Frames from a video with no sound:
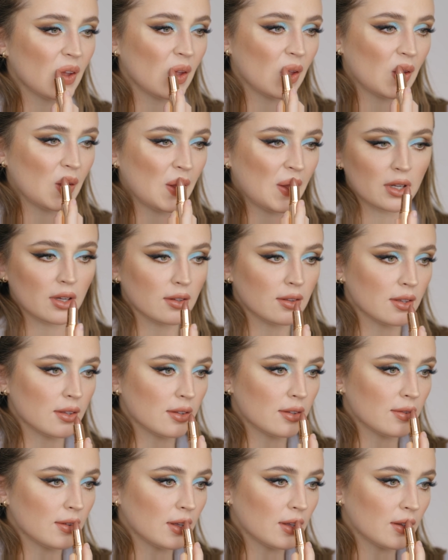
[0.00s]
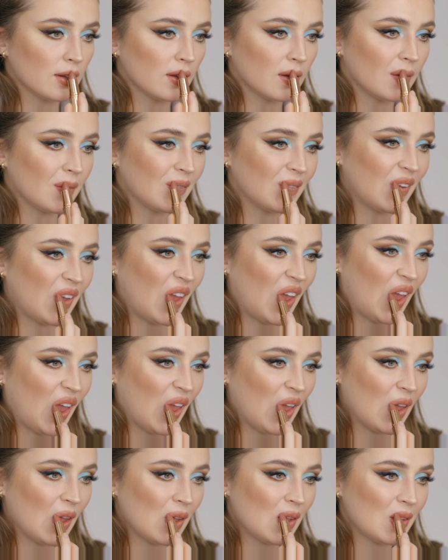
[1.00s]
Oh my god, these smell
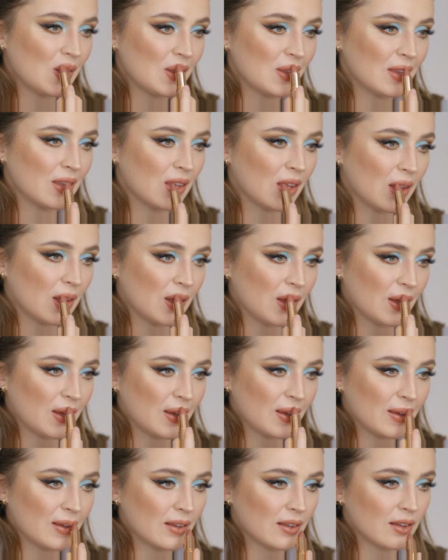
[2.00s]
amazing.